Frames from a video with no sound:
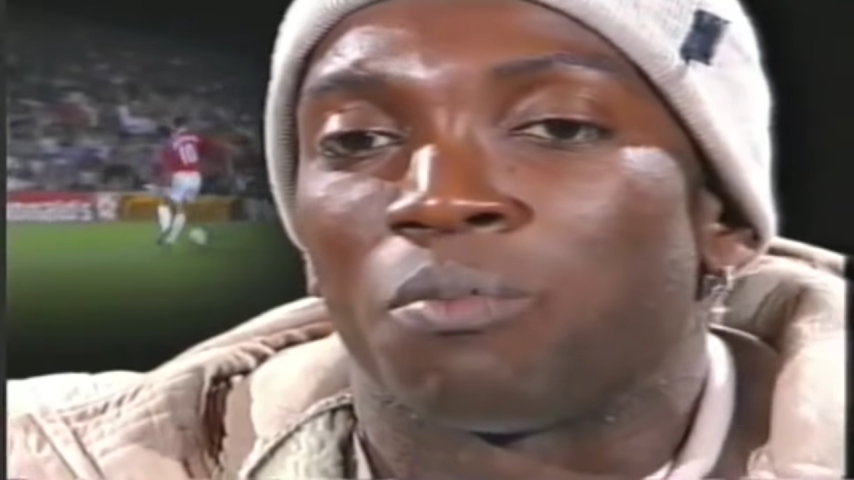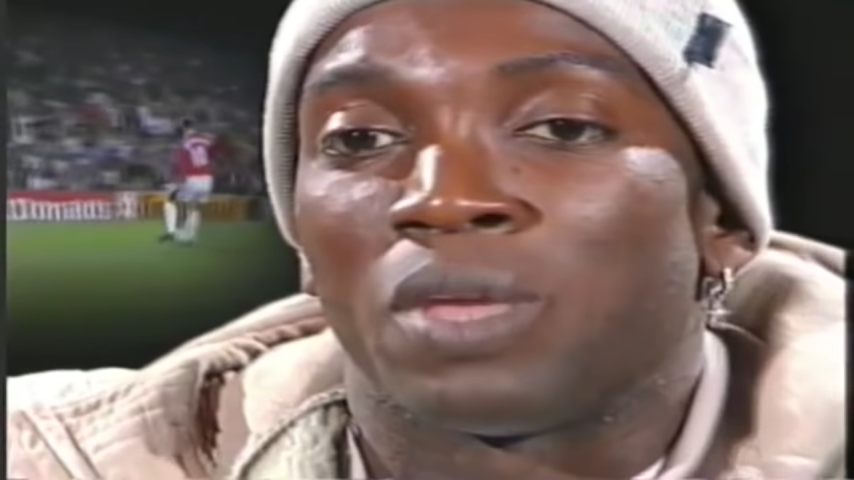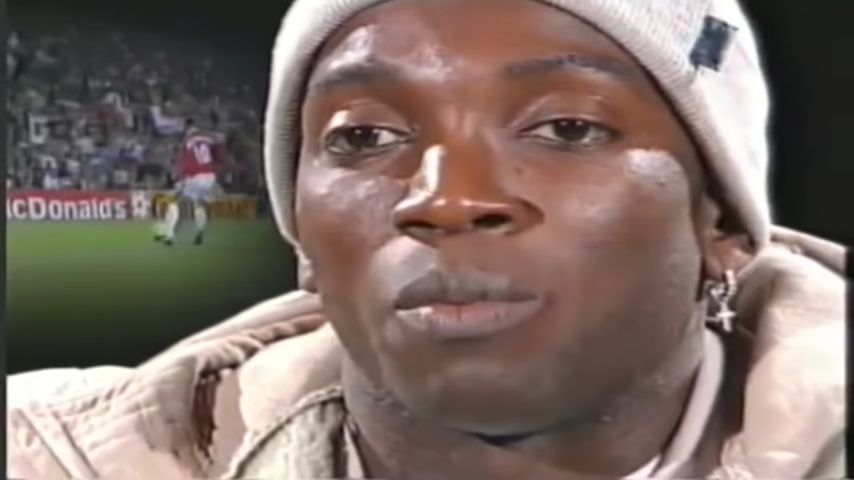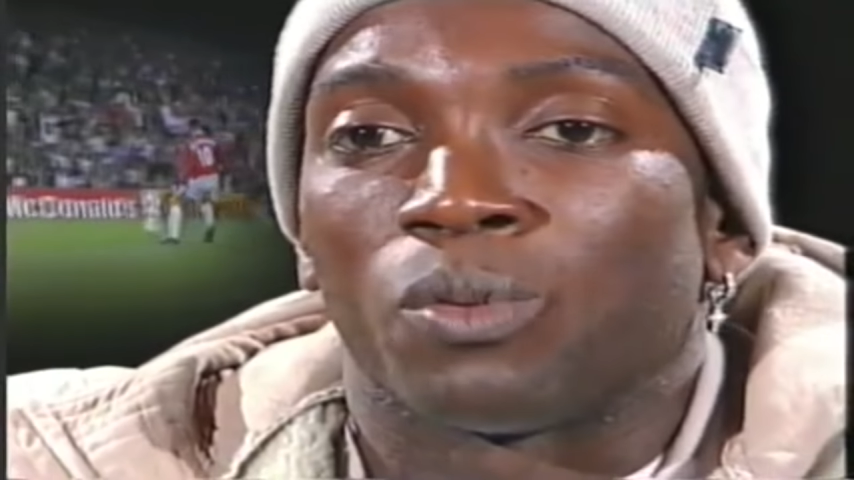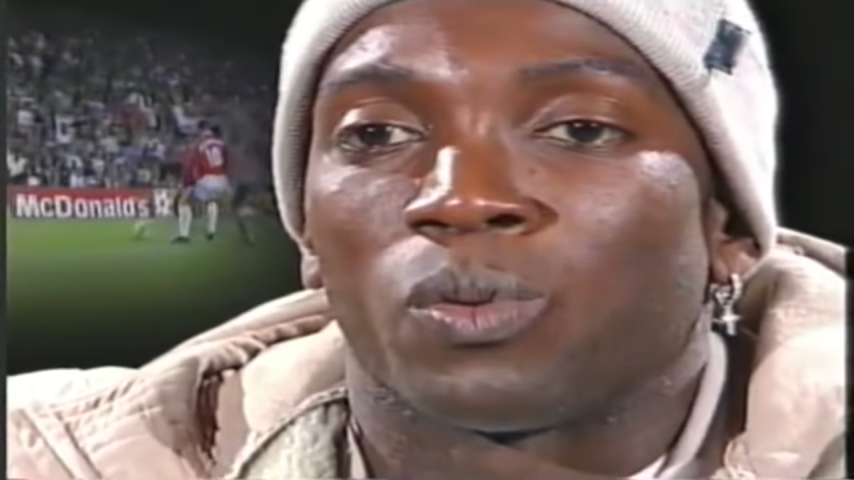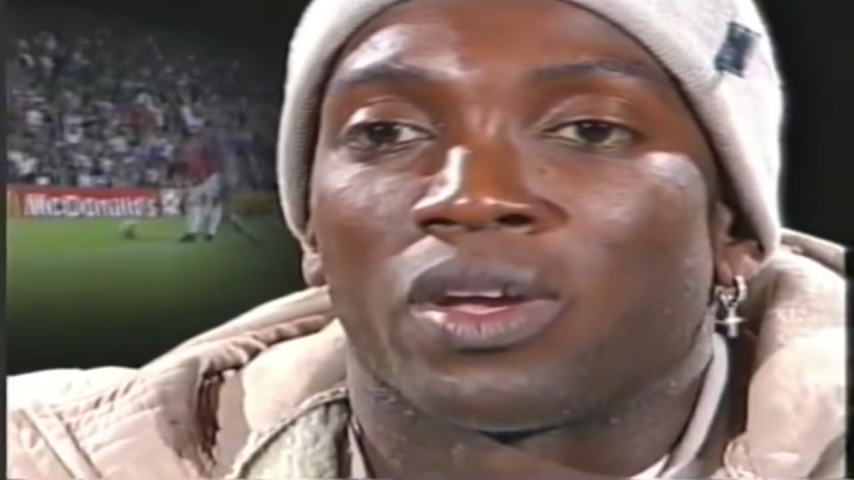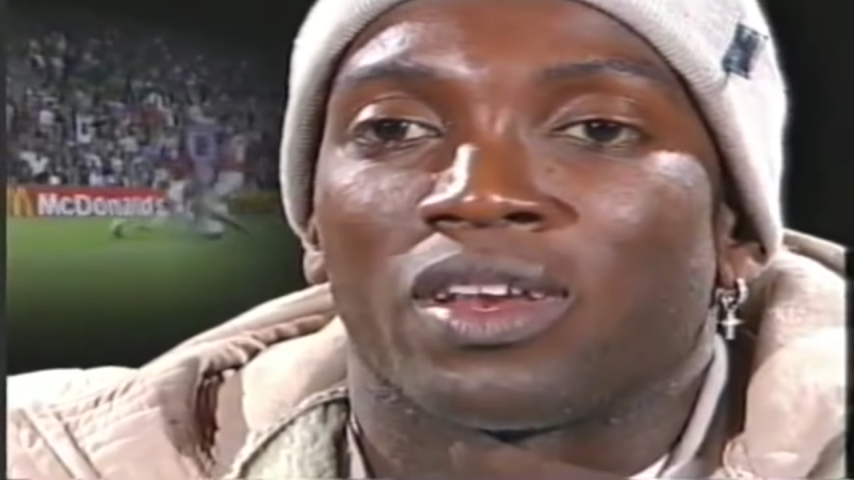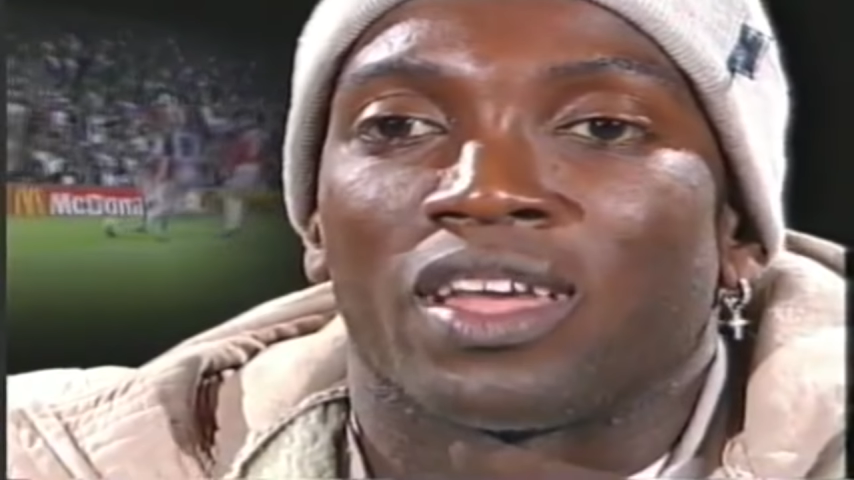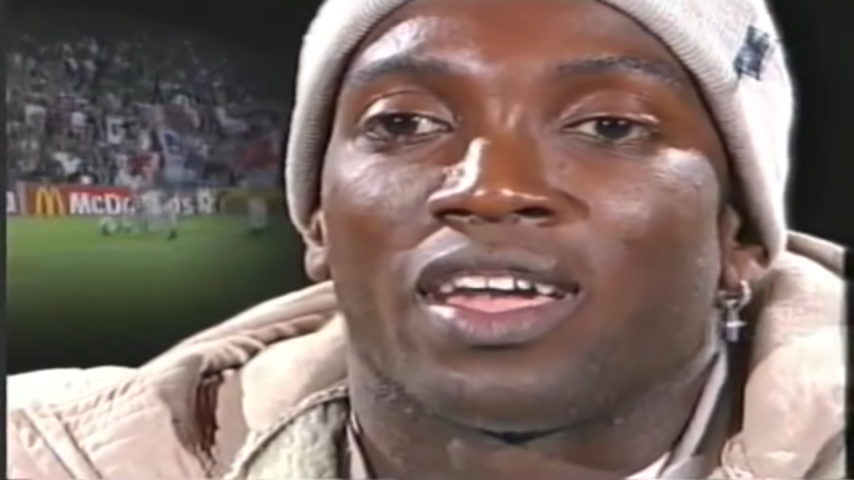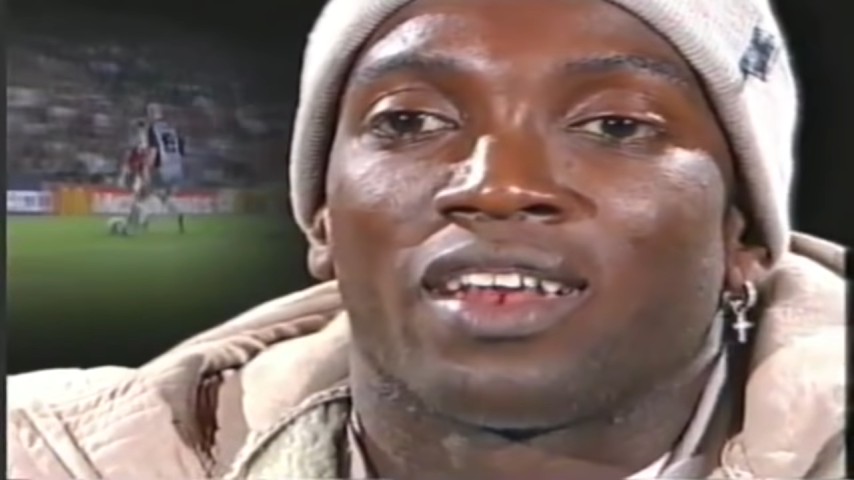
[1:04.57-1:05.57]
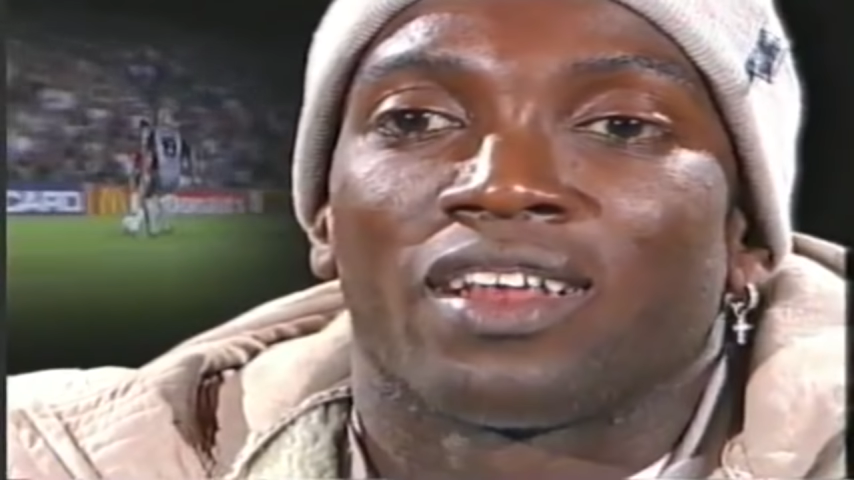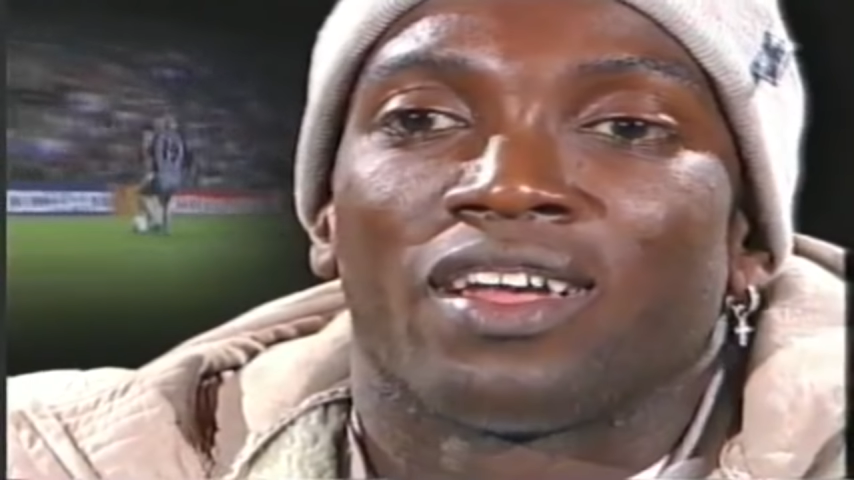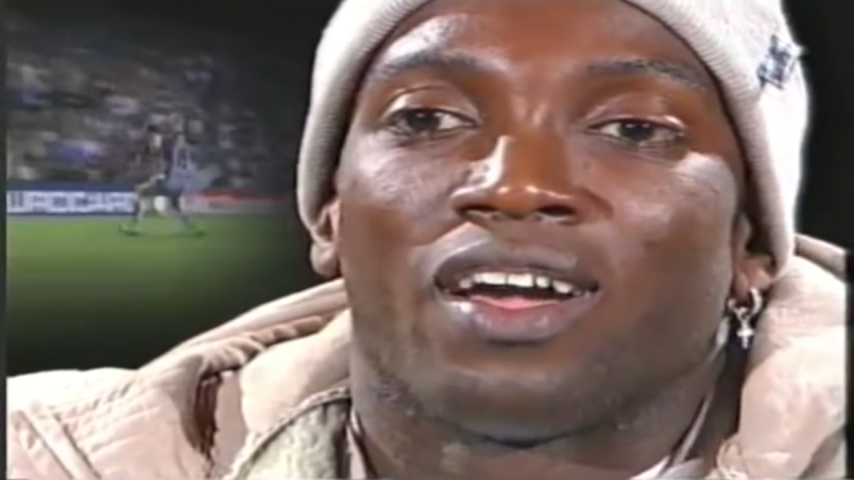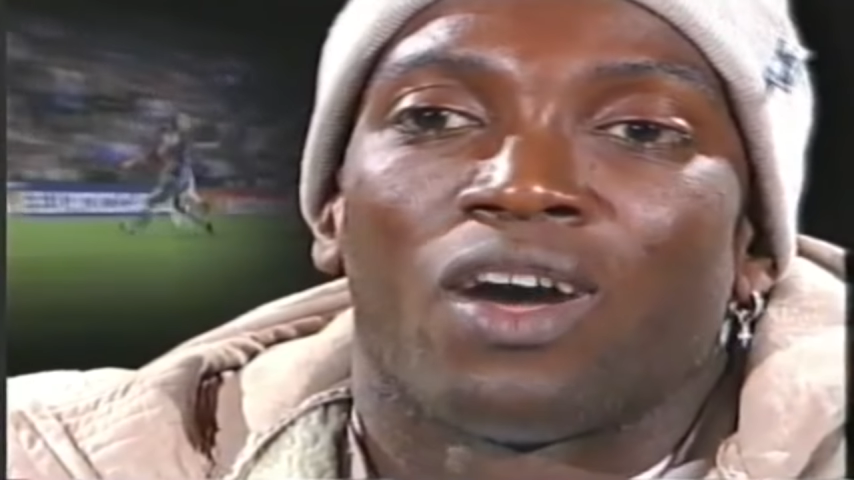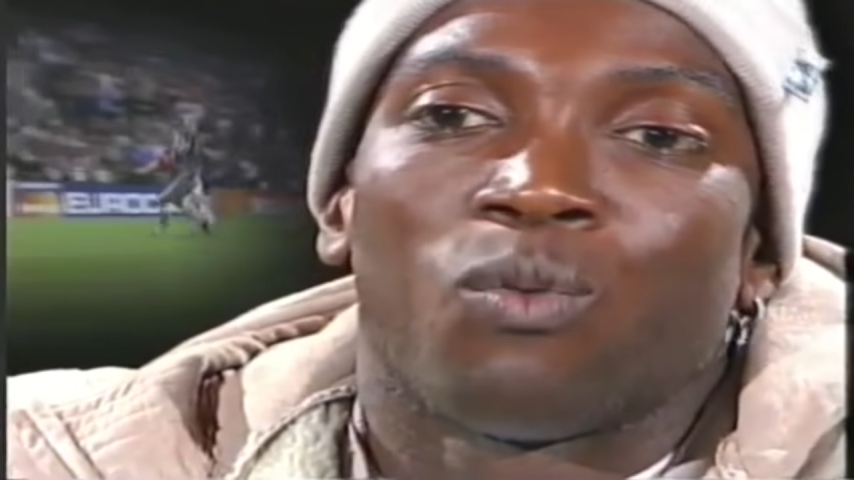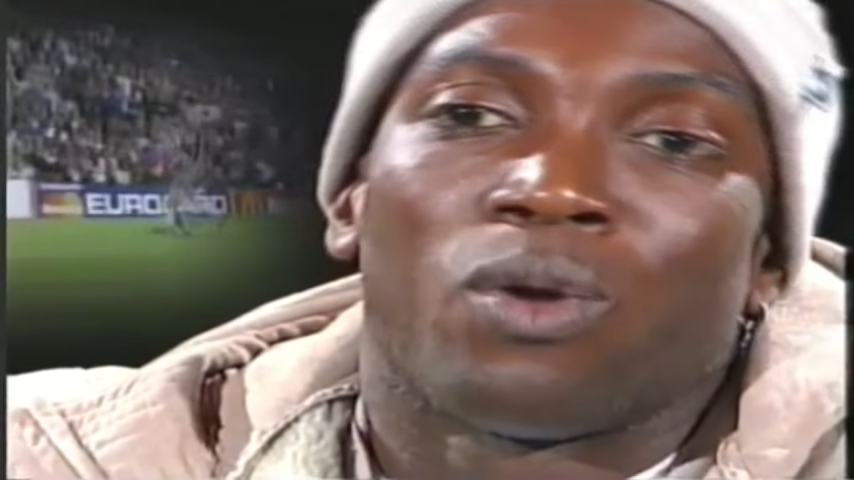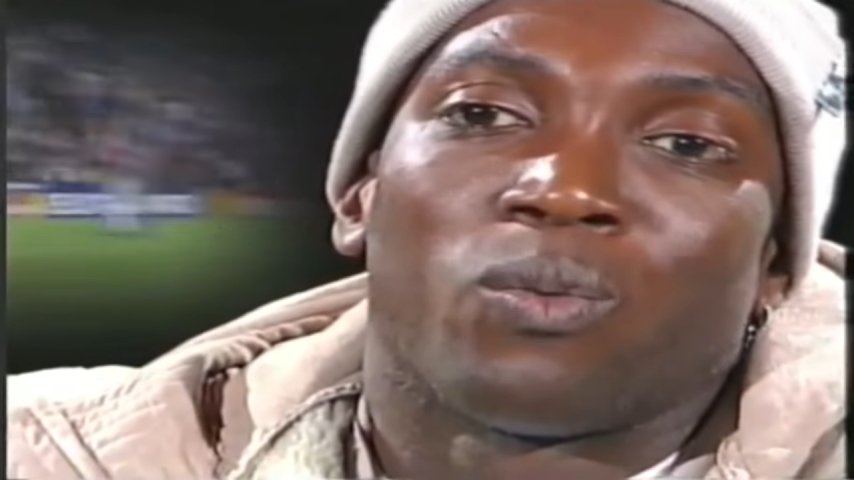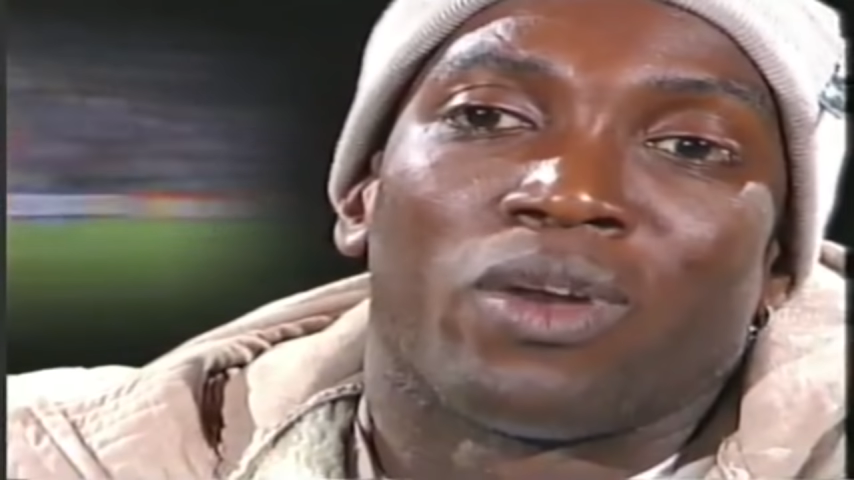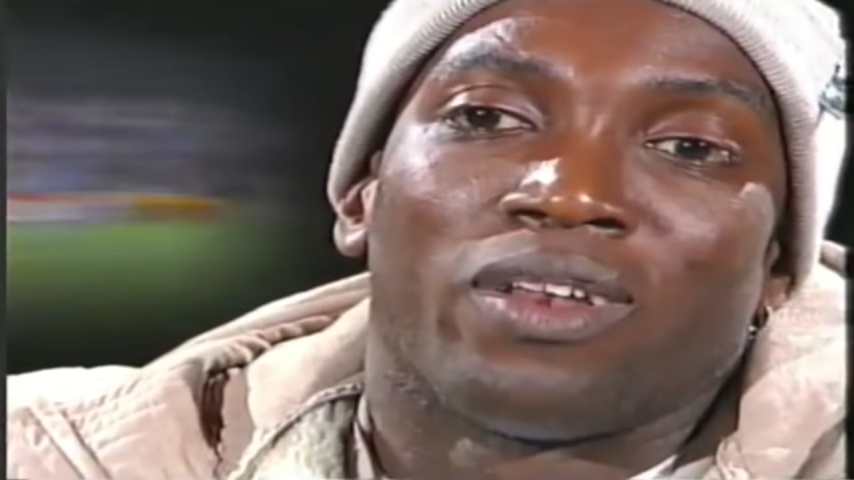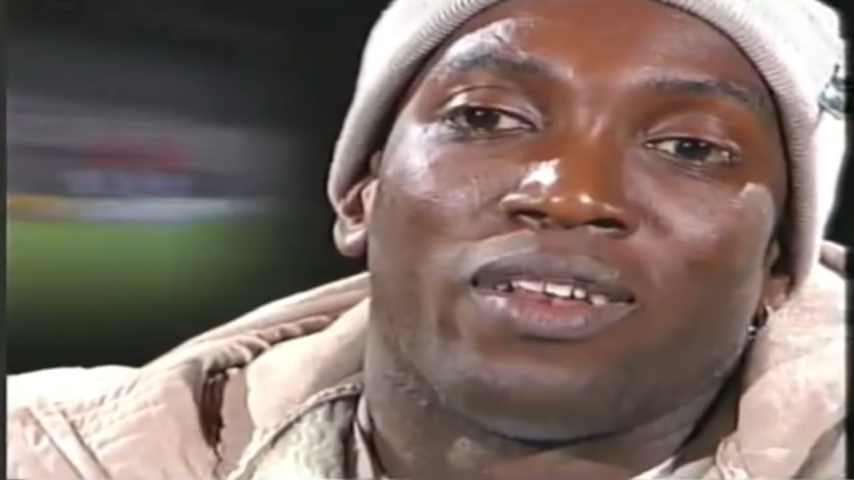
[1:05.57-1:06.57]
yeah, maybe we can get a
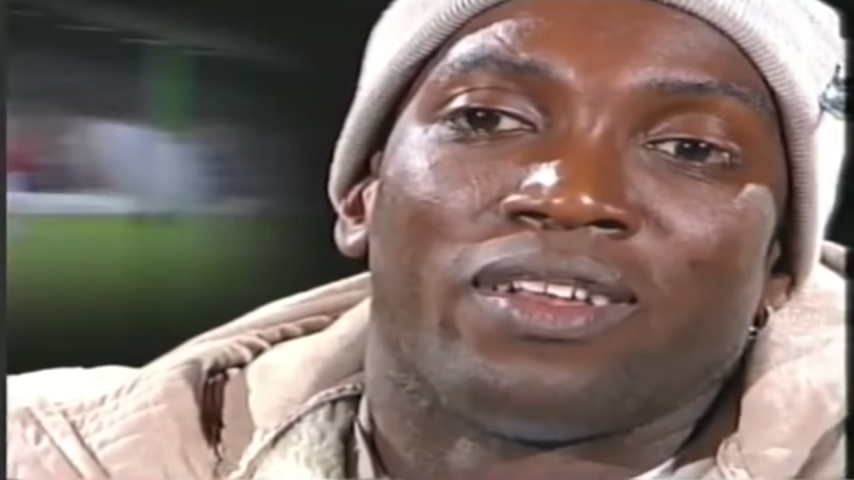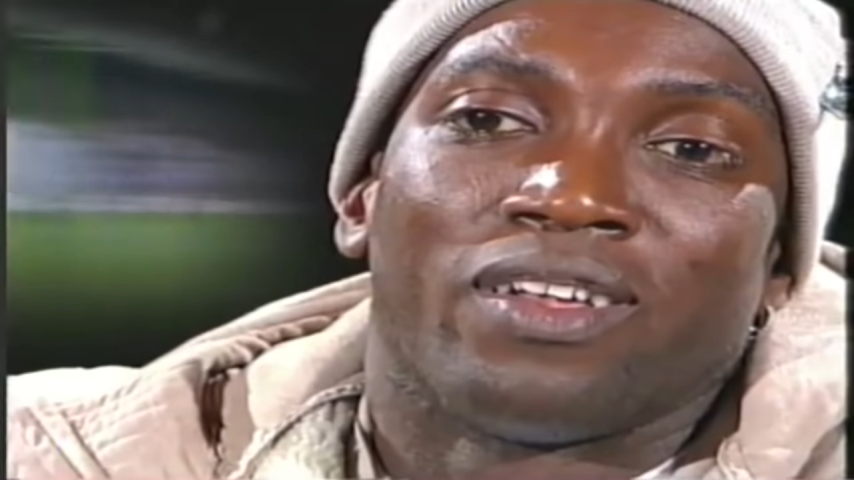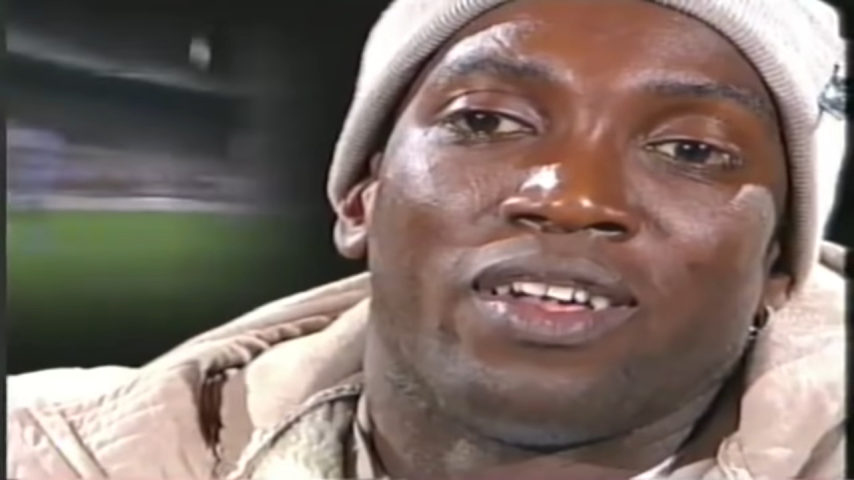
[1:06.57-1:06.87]
one one,